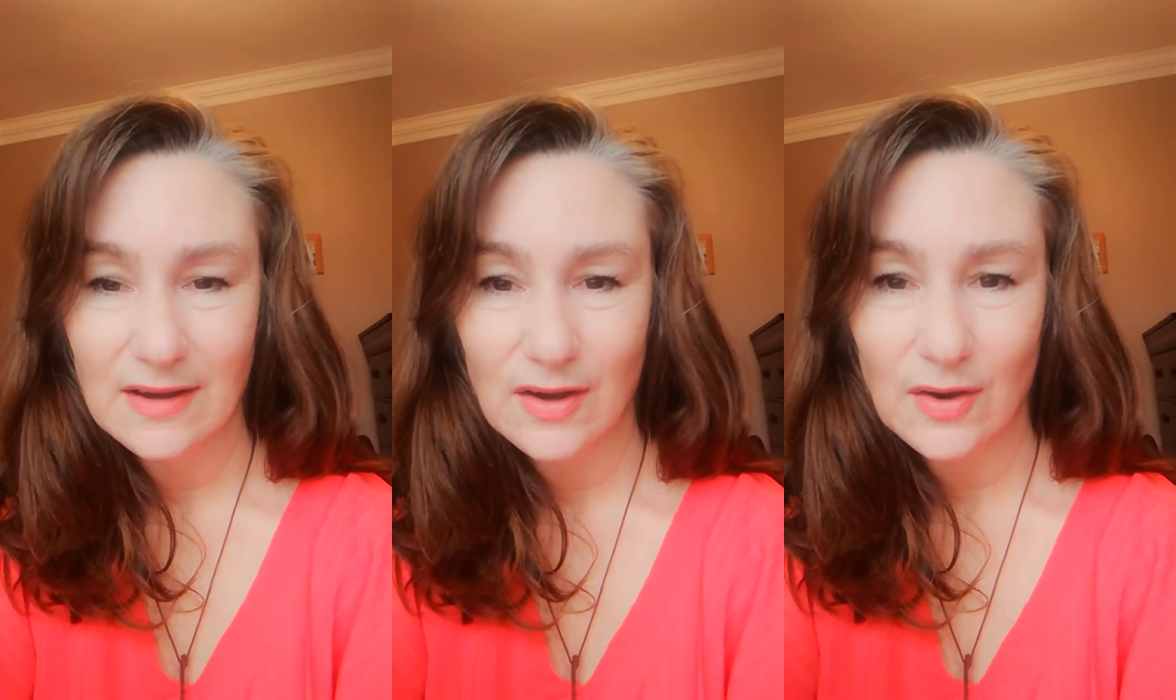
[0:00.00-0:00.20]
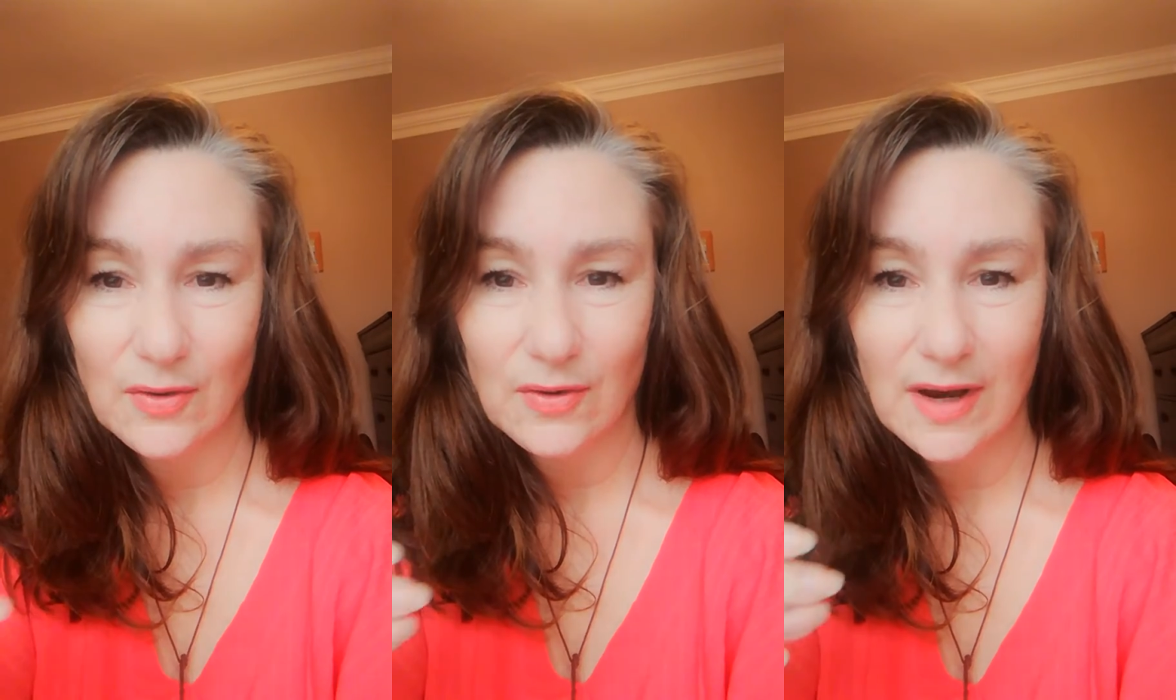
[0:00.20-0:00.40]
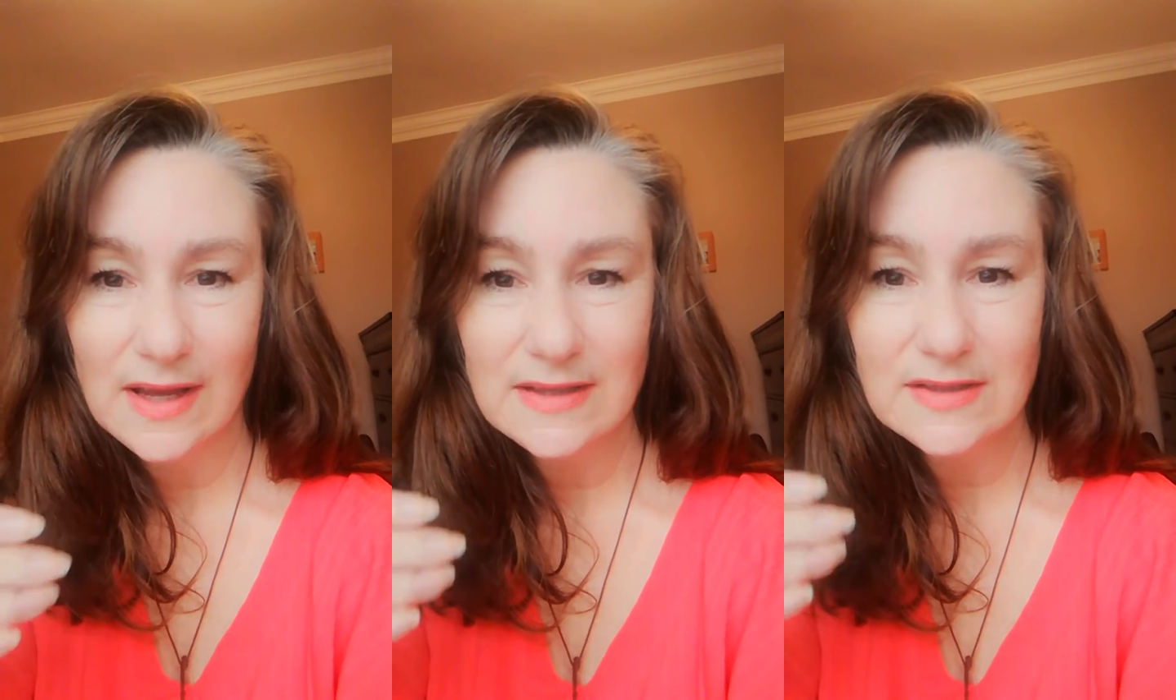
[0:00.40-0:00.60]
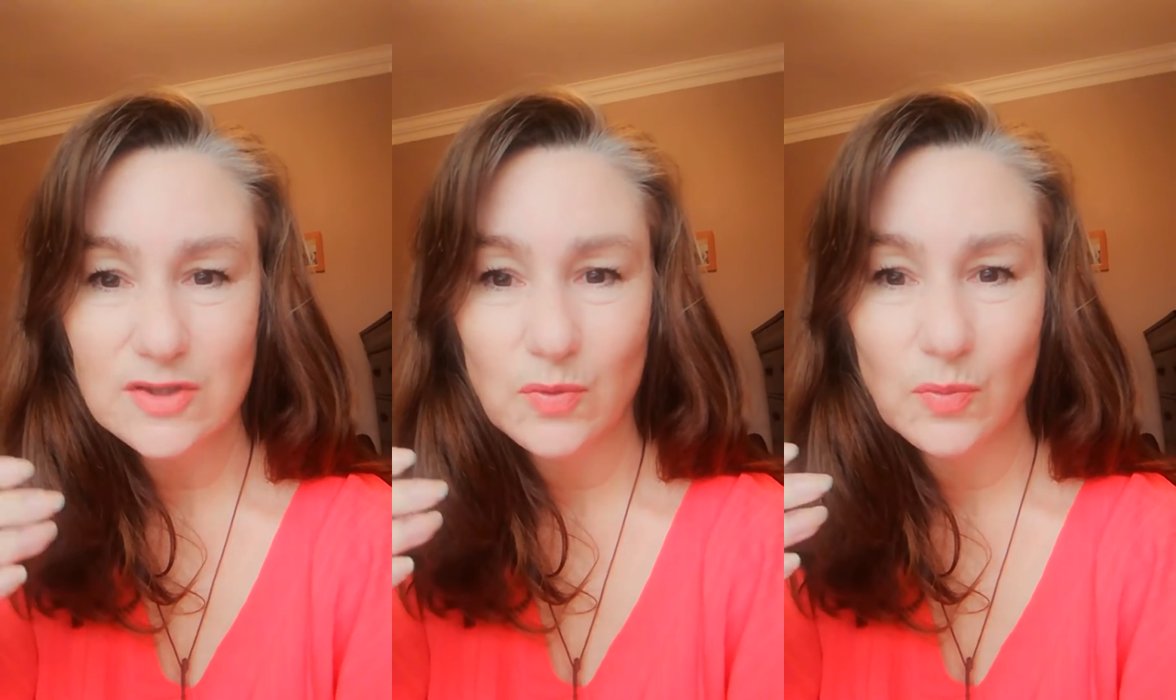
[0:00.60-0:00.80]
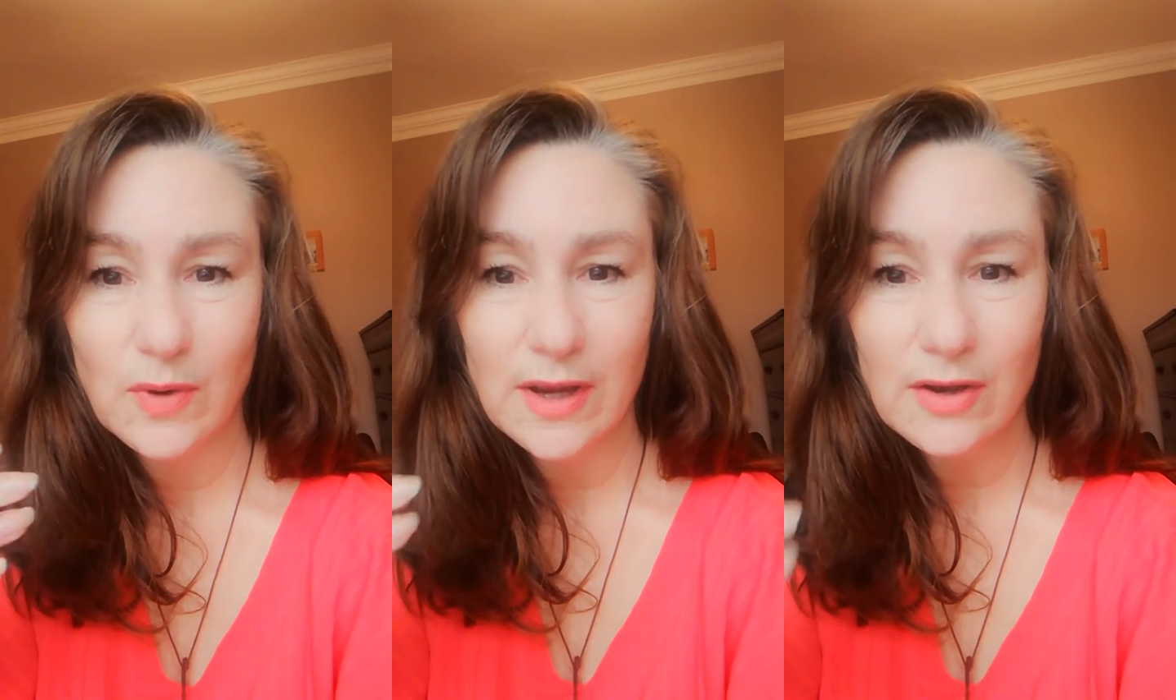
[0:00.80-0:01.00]
All right, so
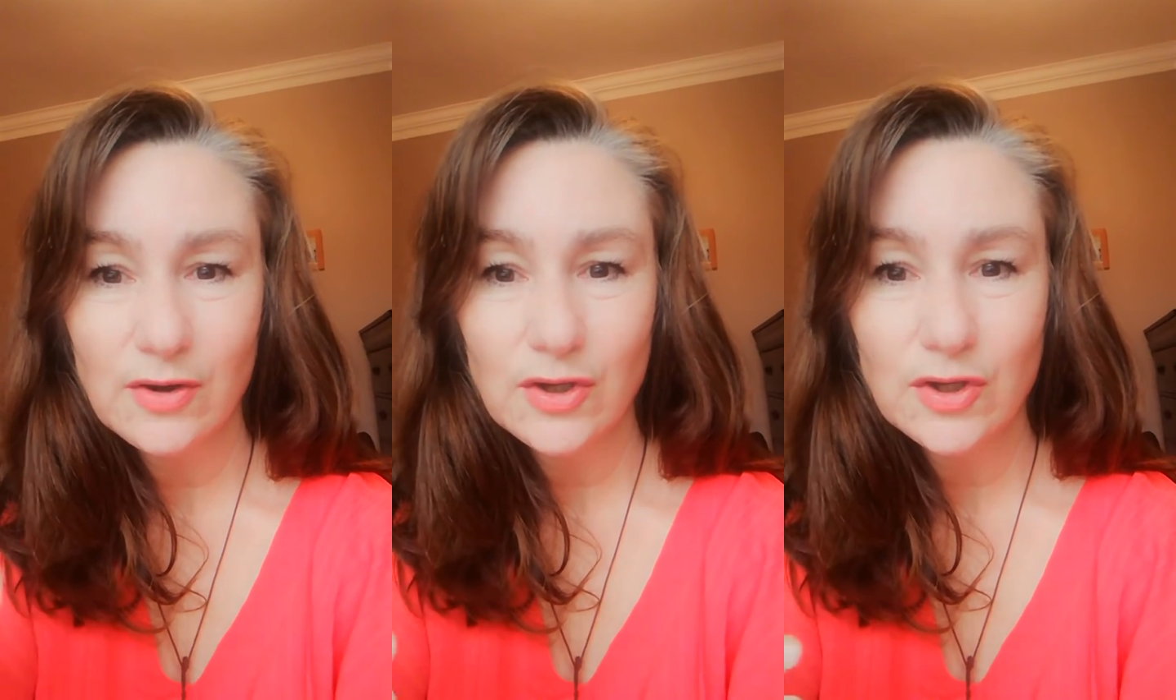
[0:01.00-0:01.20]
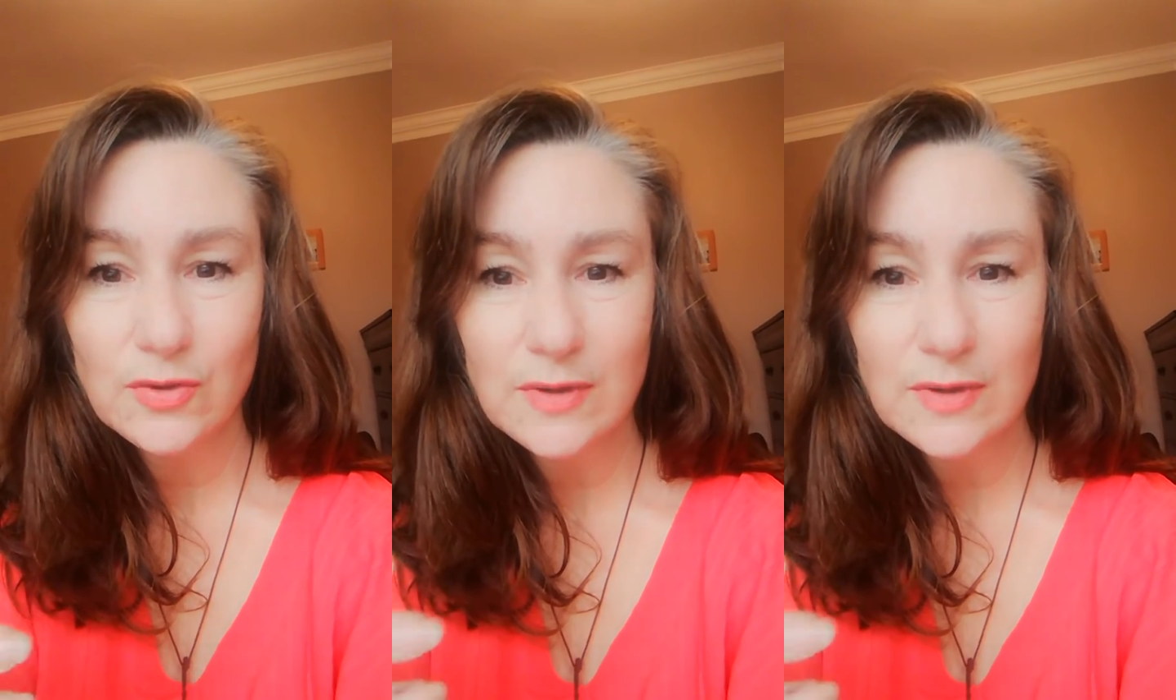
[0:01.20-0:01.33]
where are you